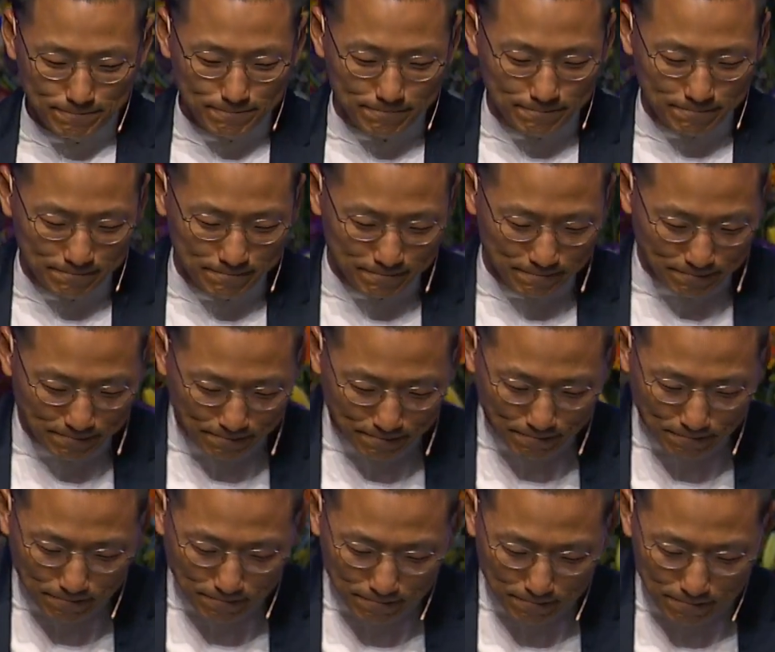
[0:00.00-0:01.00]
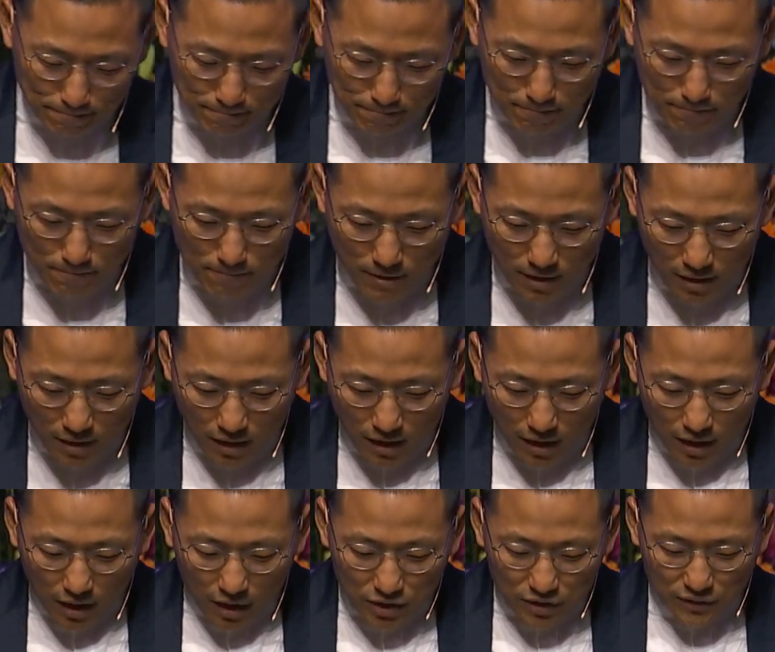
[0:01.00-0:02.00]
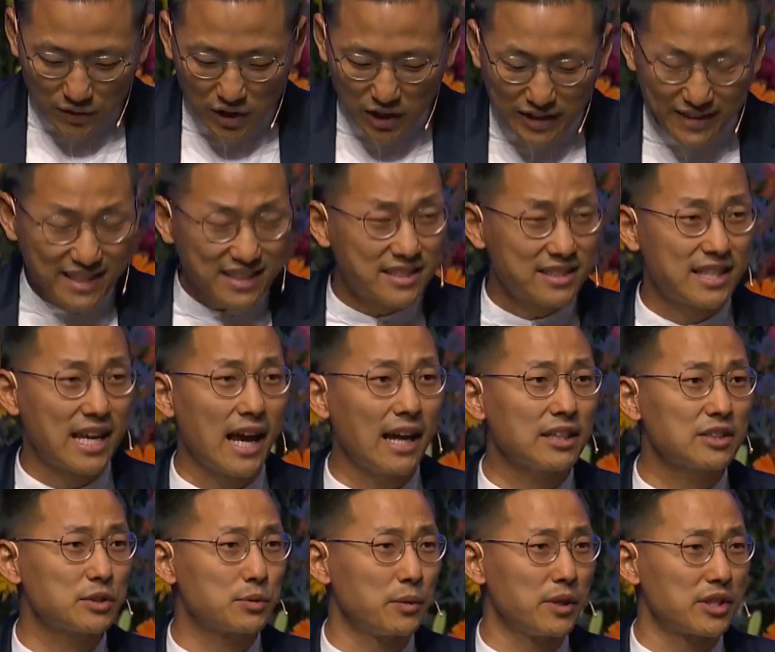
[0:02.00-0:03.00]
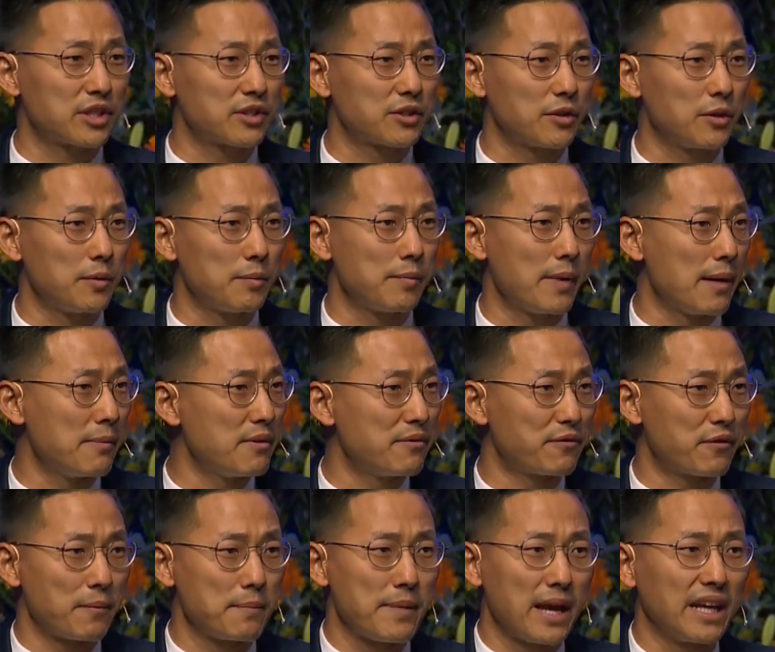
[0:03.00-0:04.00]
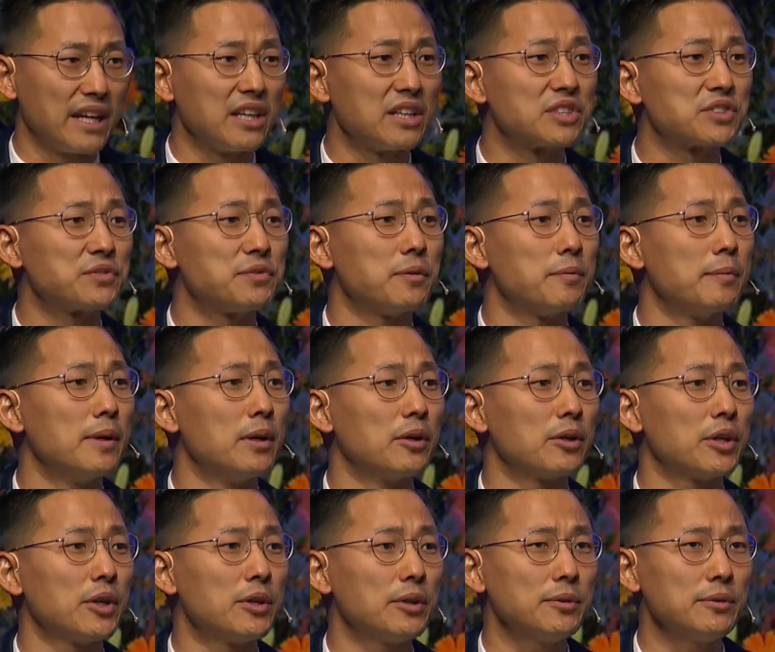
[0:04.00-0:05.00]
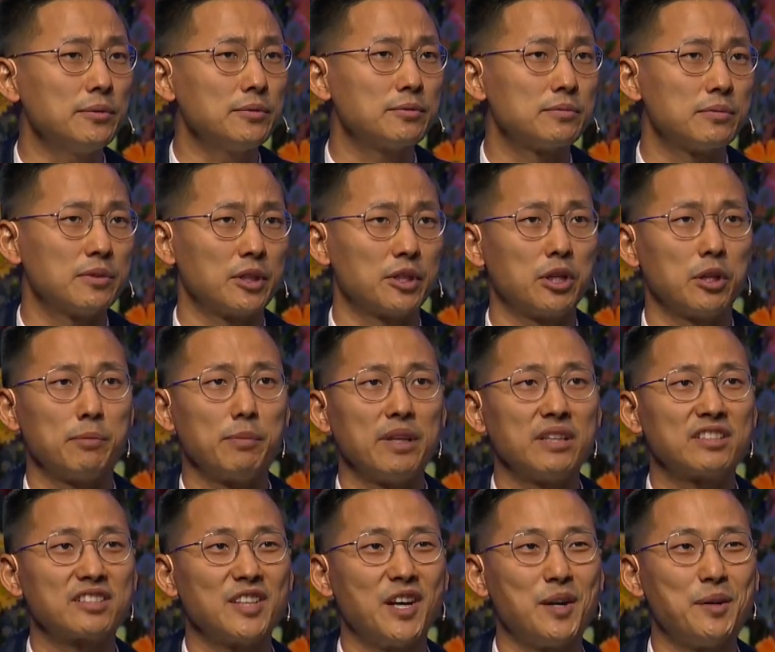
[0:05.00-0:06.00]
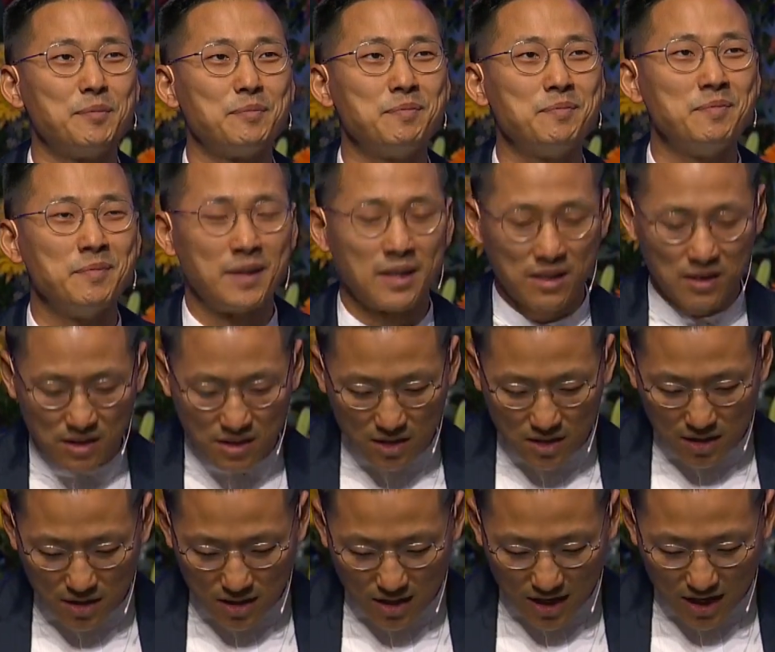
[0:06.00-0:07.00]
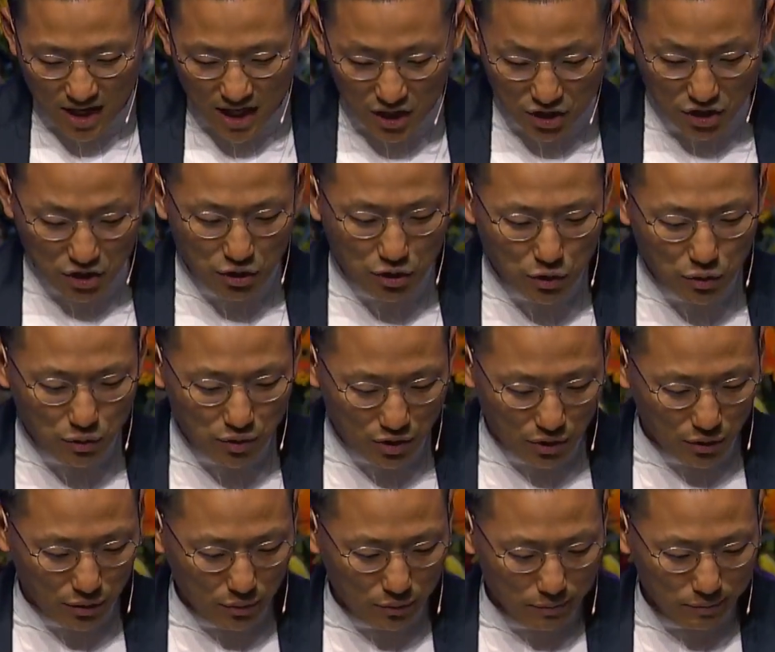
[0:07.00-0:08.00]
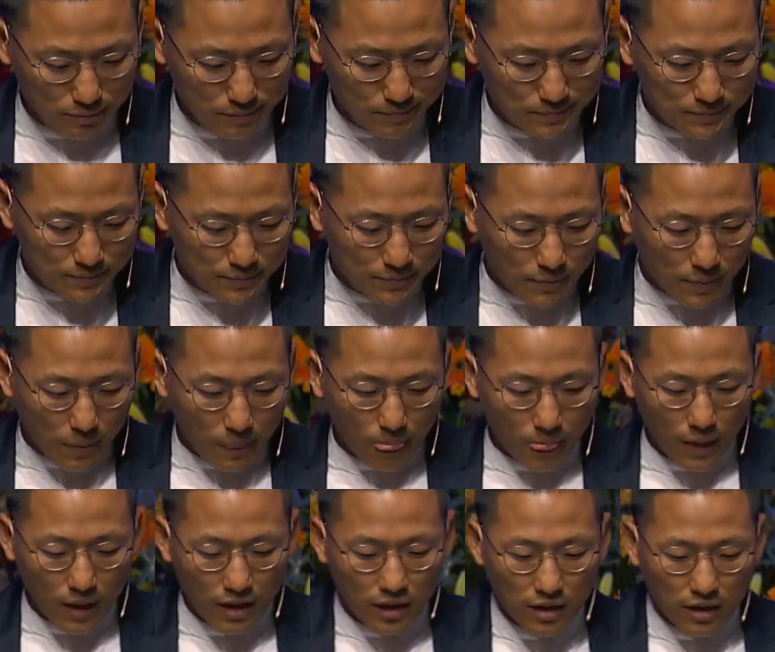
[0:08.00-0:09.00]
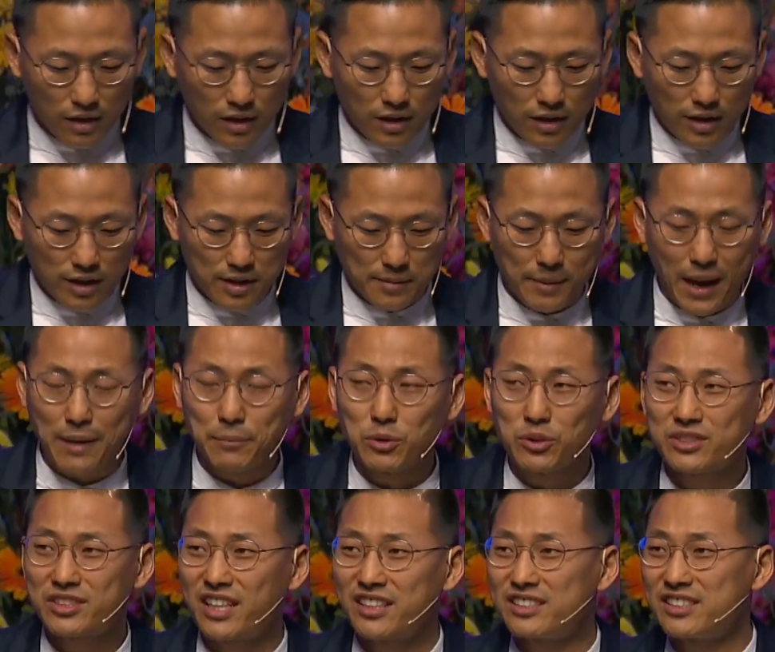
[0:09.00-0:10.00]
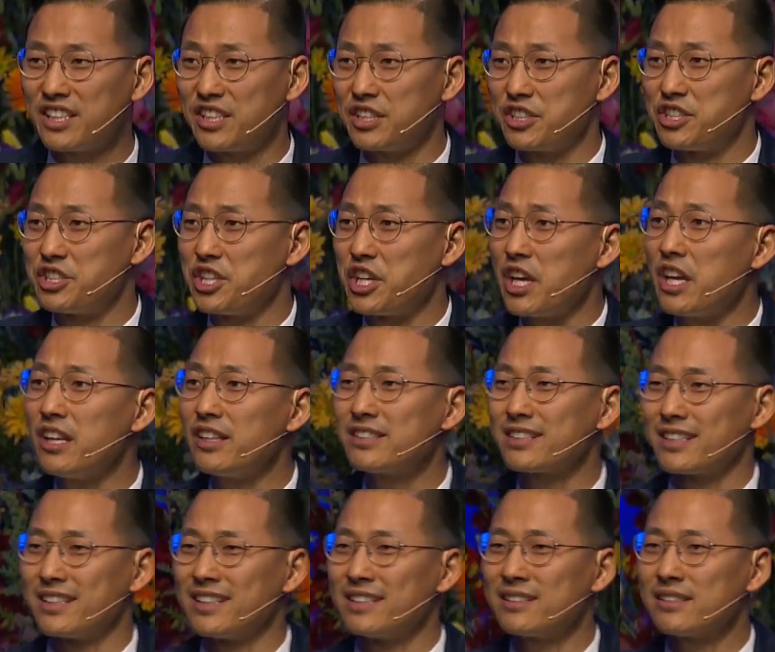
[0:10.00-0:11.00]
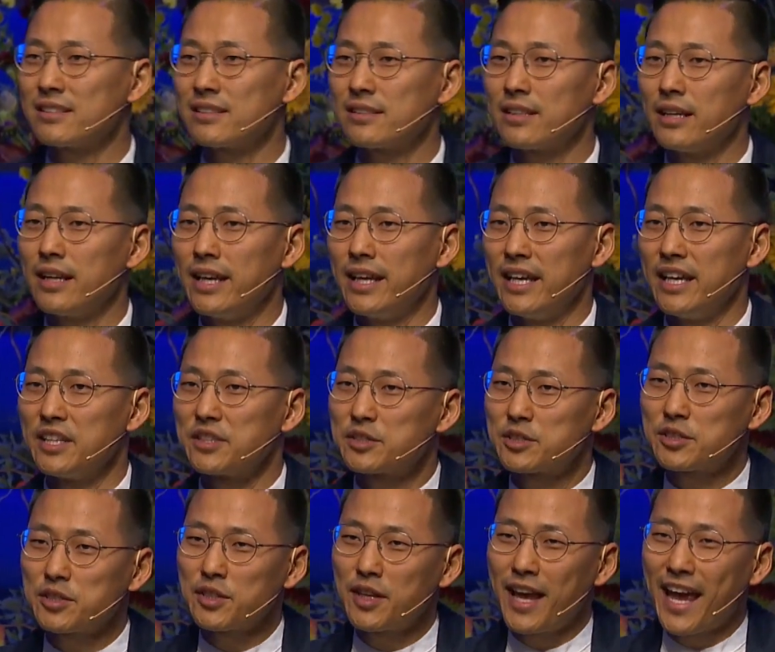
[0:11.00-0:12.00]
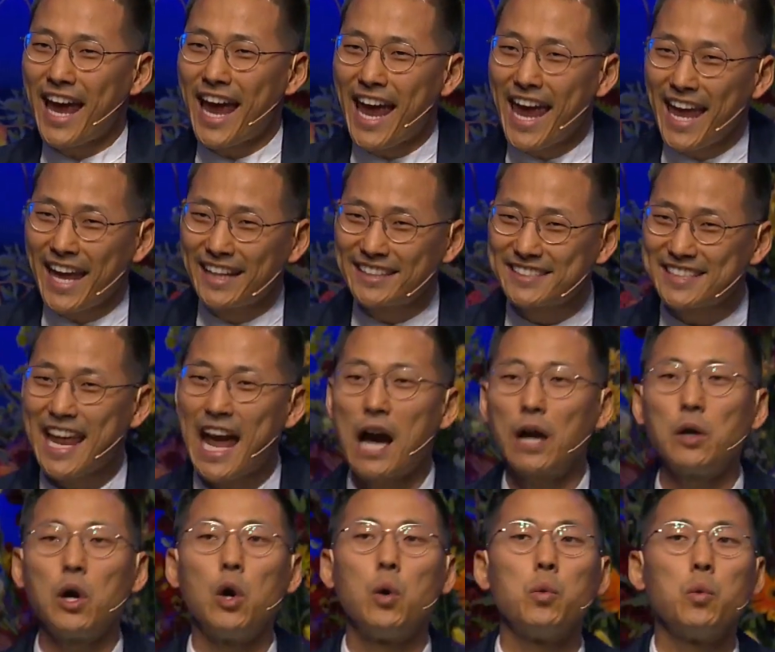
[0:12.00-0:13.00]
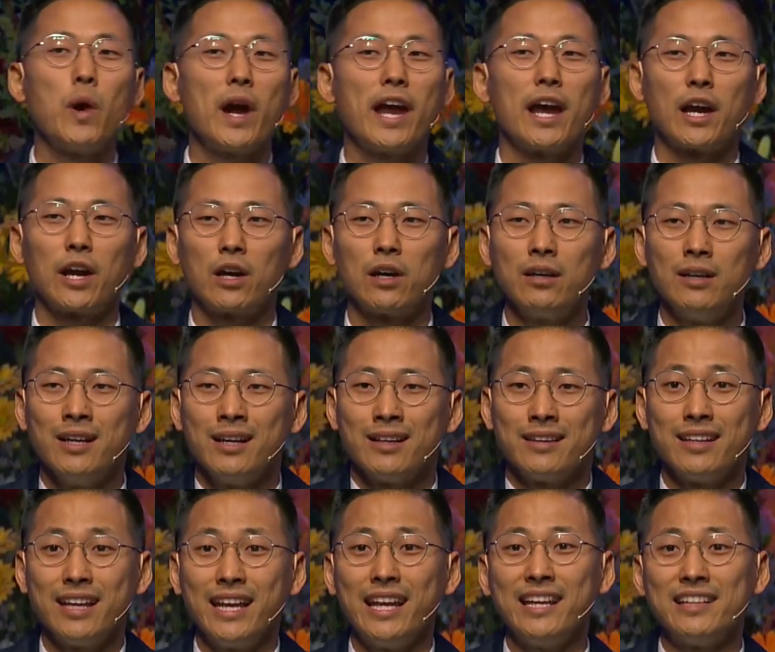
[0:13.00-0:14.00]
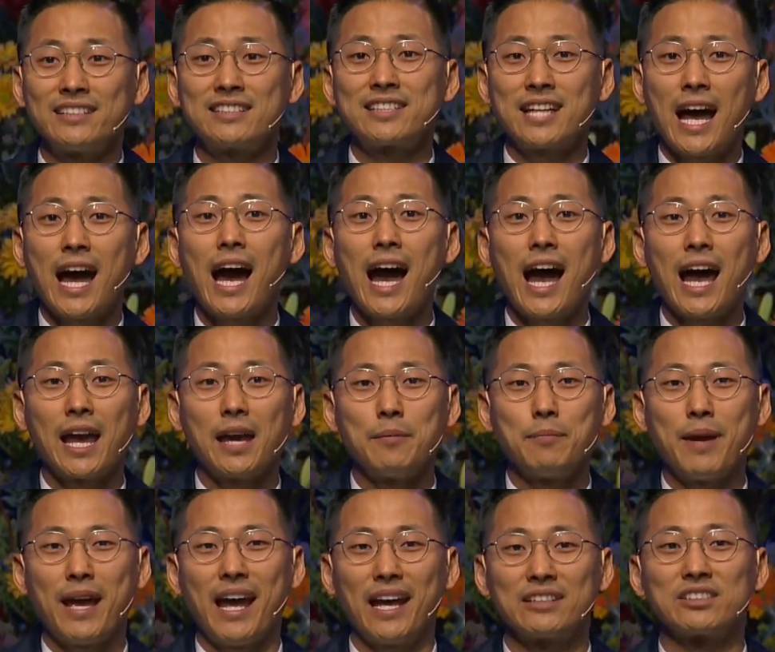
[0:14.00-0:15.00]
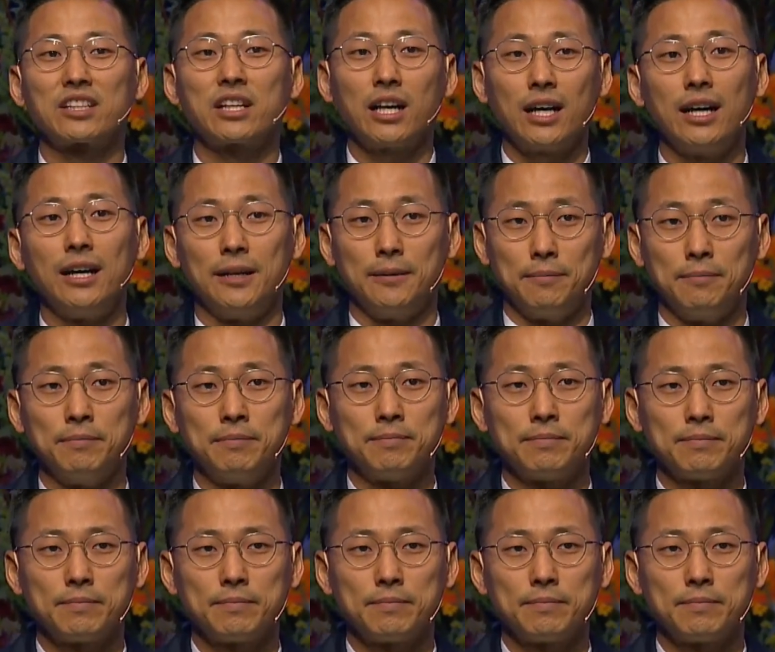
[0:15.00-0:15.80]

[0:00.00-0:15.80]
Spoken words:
So if you look at this text, which maybe for many is familiar, there could be some it's new to. The Bible says that Jesus is now aware that his time has come.